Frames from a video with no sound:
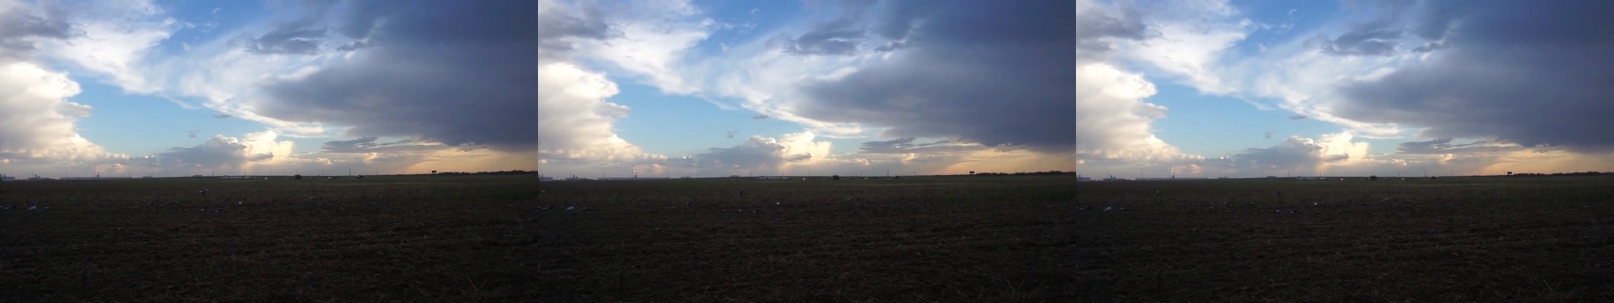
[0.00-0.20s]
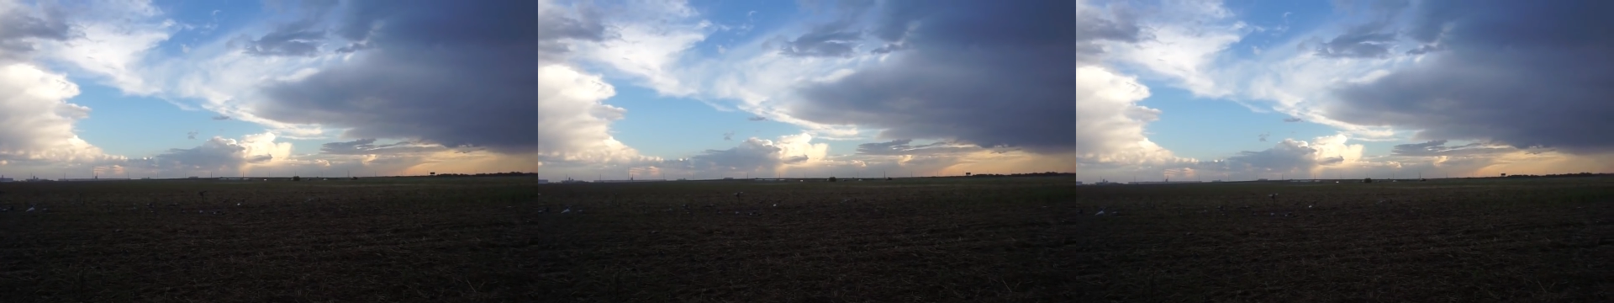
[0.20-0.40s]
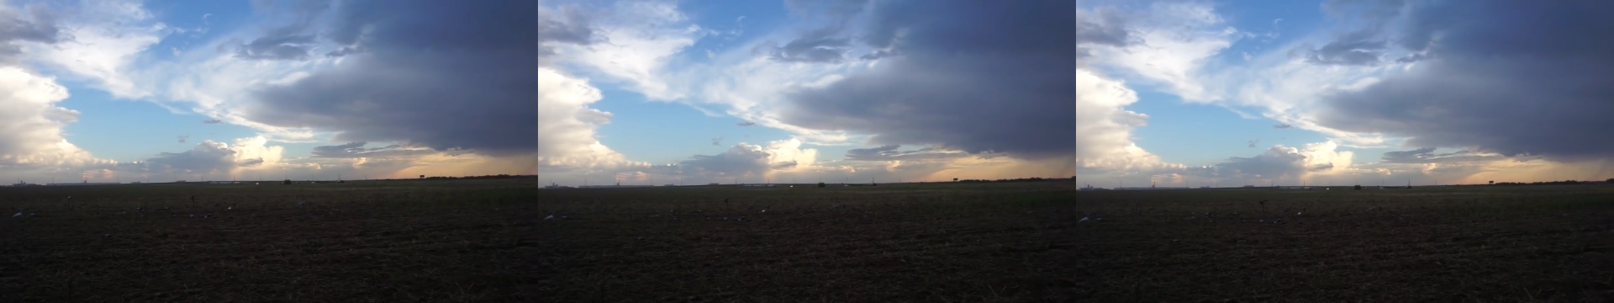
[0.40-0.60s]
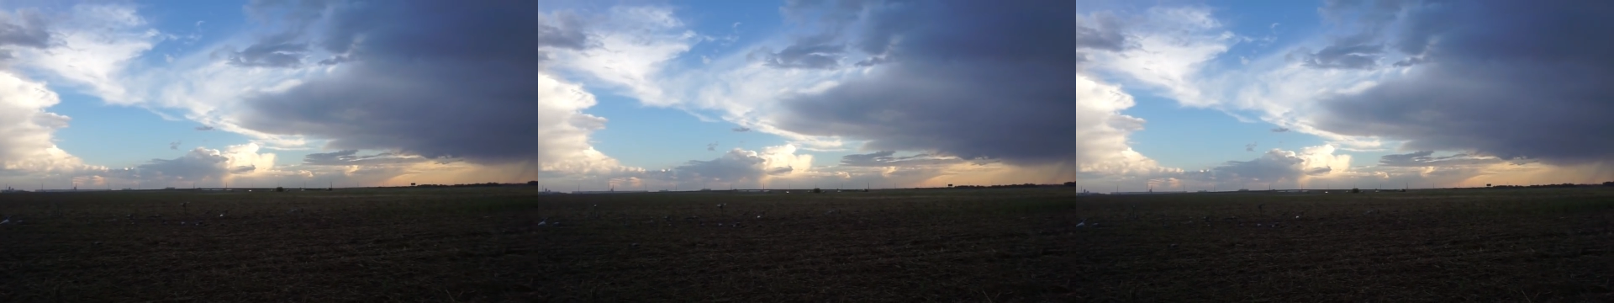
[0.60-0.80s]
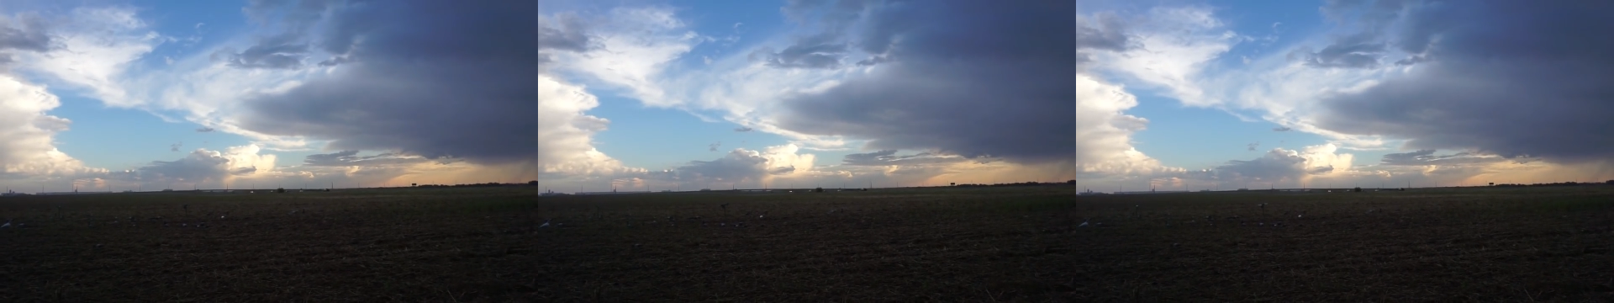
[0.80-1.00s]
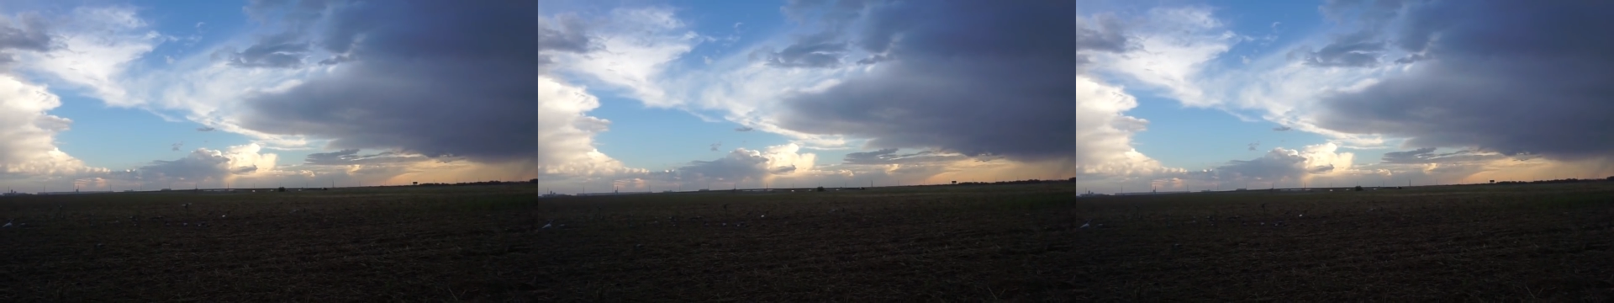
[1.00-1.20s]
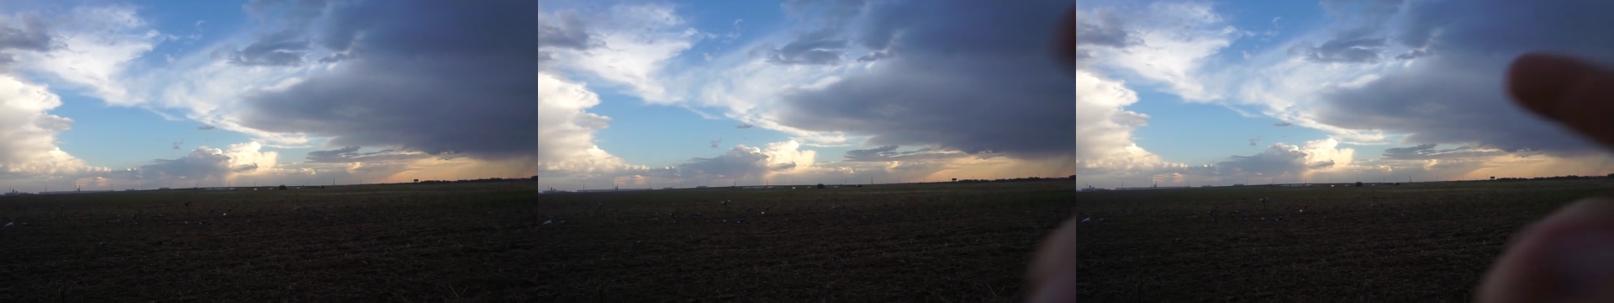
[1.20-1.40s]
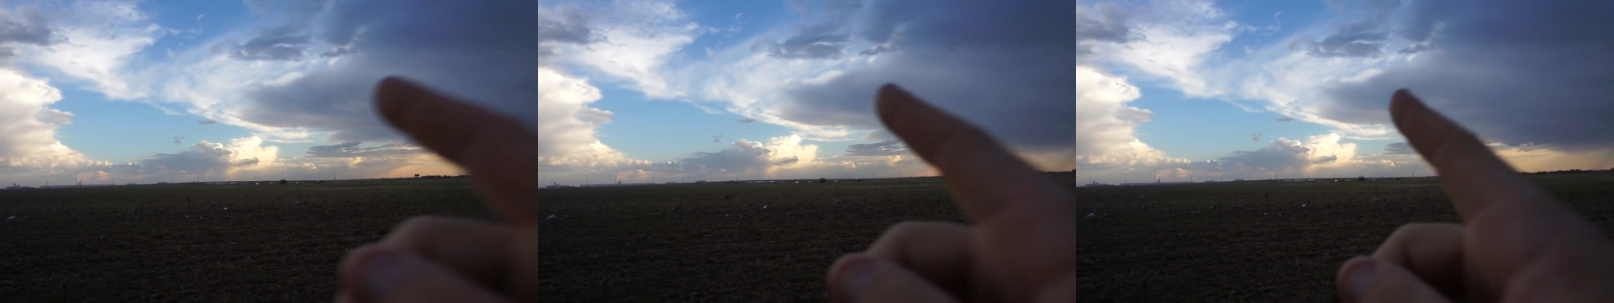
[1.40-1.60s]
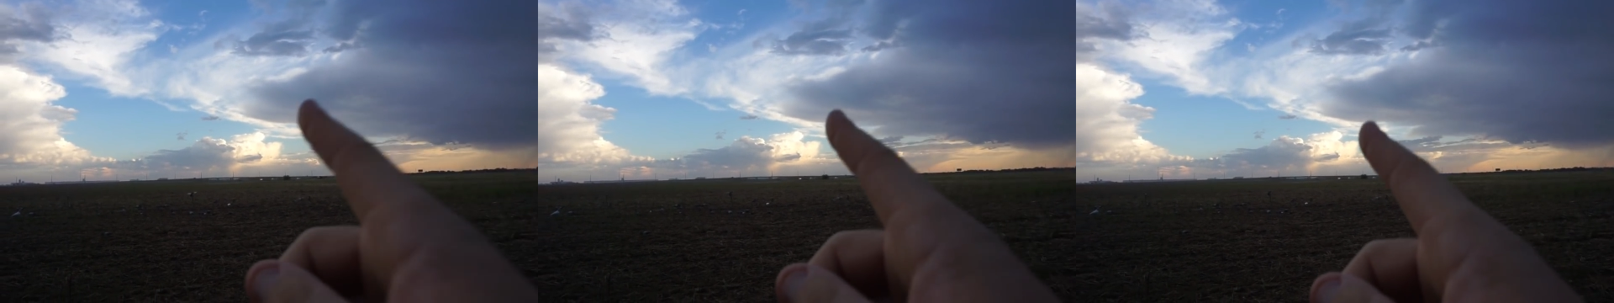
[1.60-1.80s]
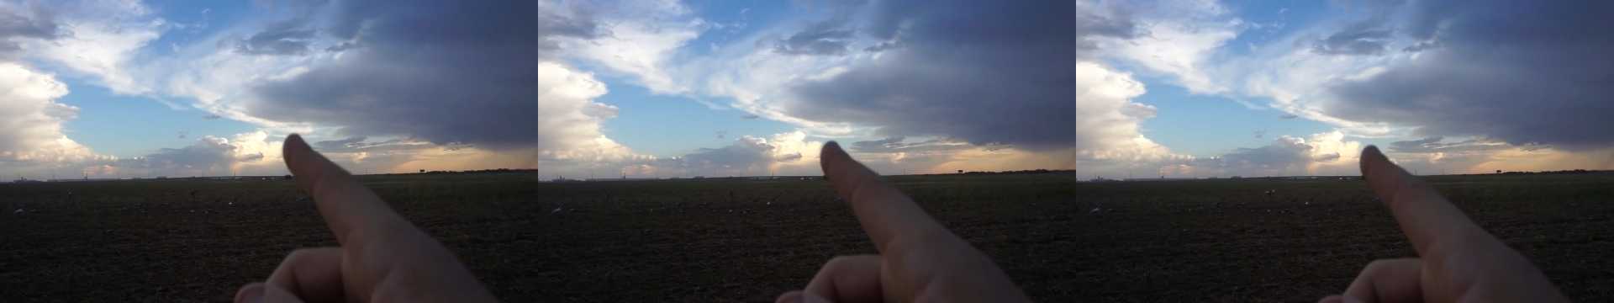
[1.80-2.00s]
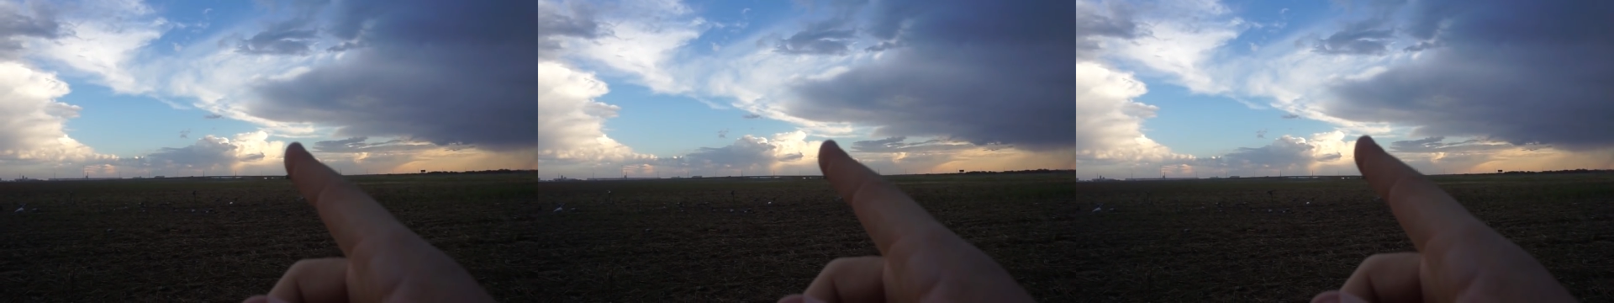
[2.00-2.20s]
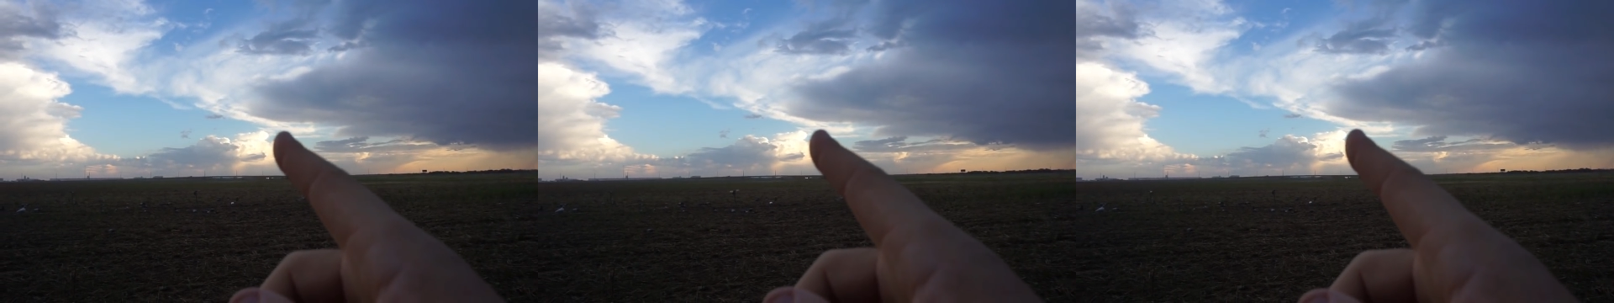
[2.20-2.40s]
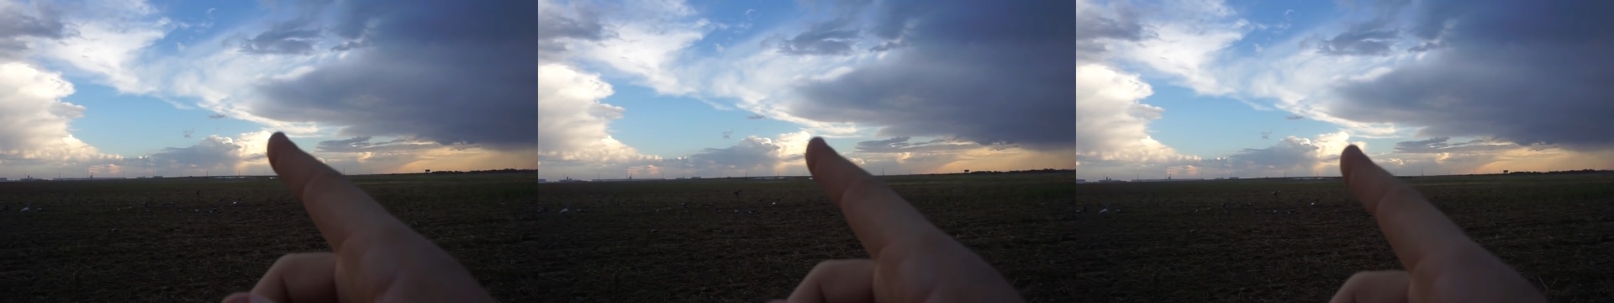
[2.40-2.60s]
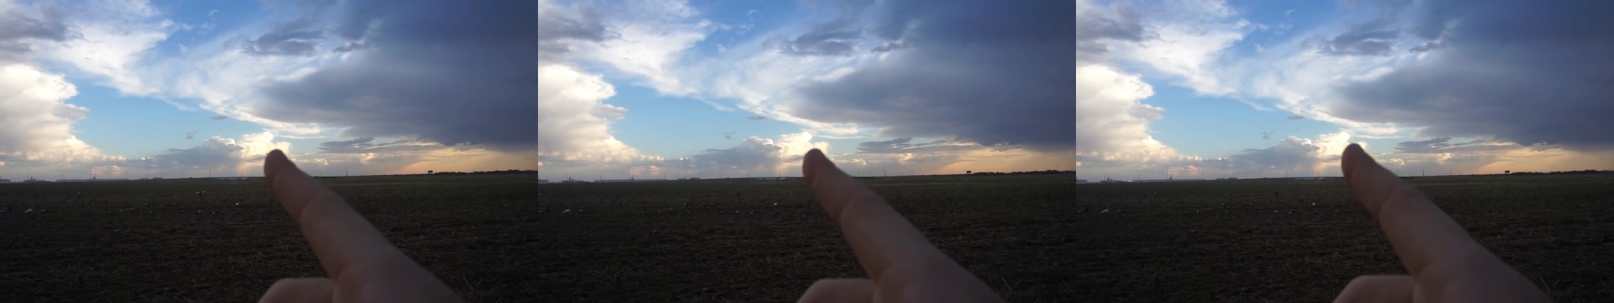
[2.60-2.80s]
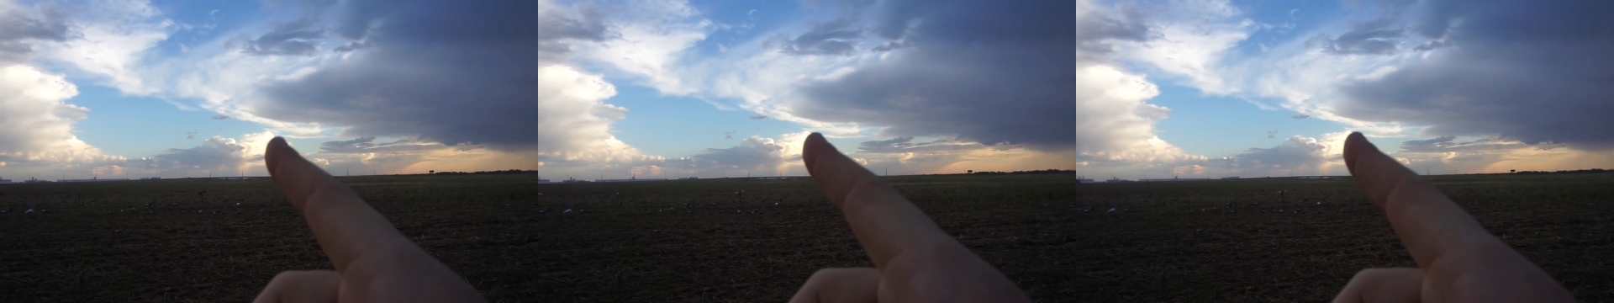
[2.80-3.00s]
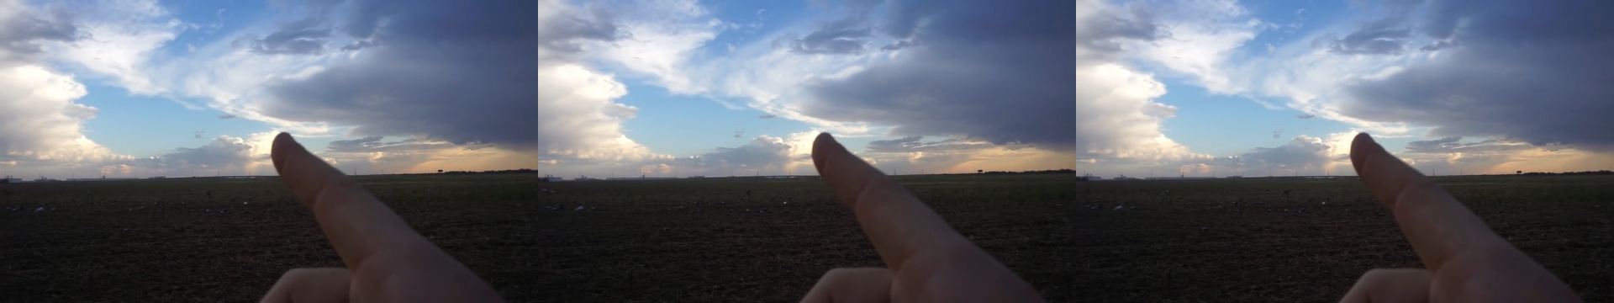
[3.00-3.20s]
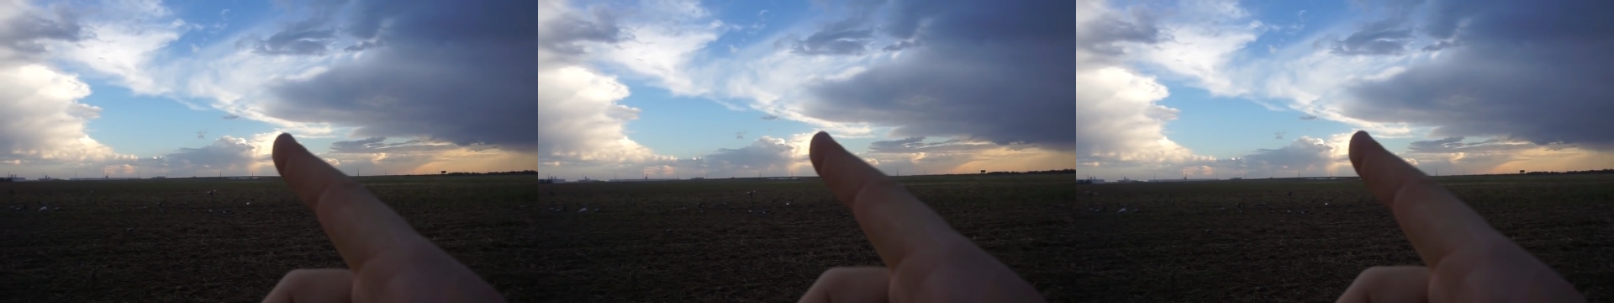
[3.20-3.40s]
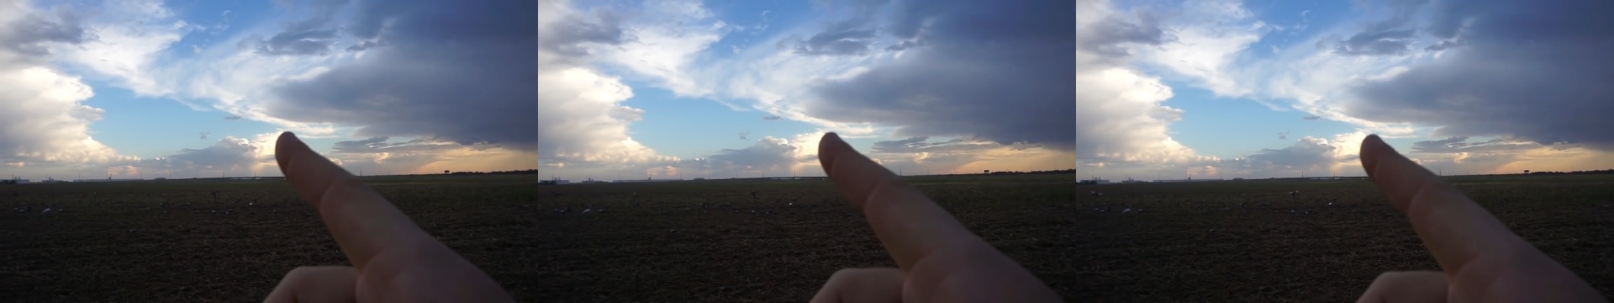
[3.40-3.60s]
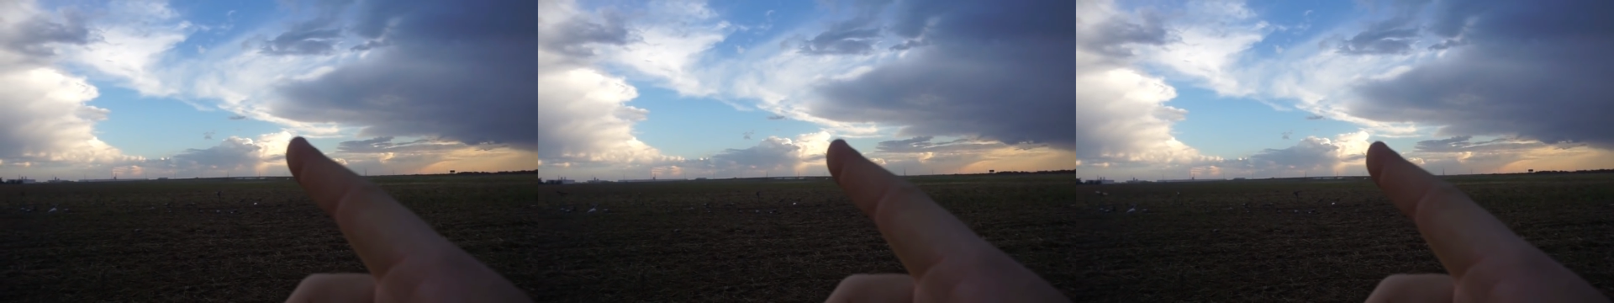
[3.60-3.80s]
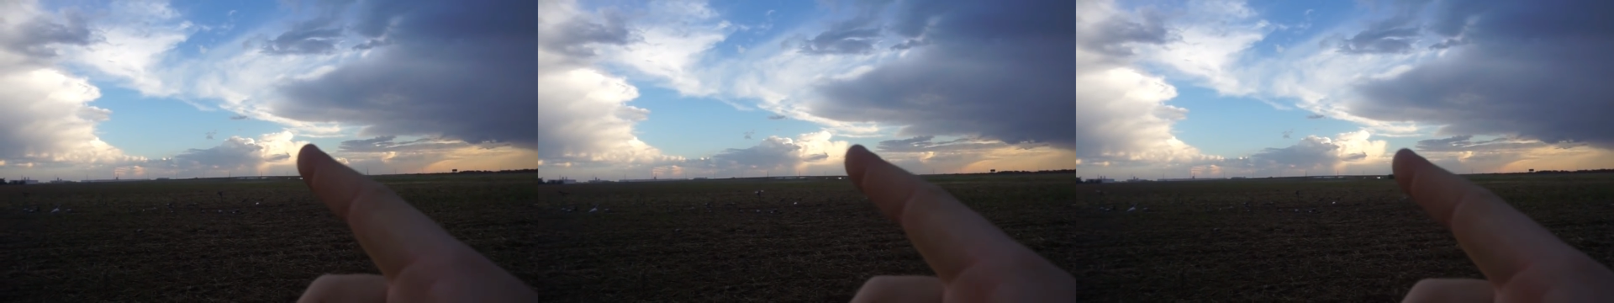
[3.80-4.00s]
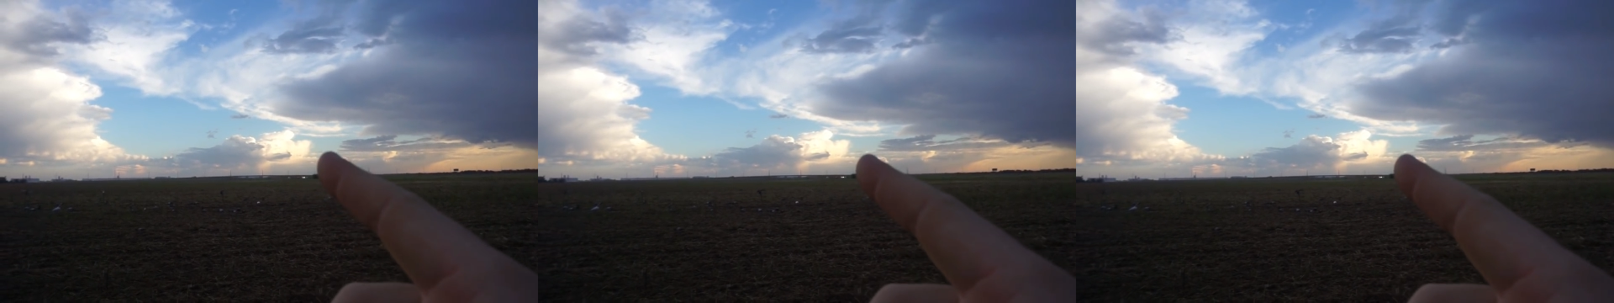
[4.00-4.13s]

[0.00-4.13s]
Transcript: (no speaker visible)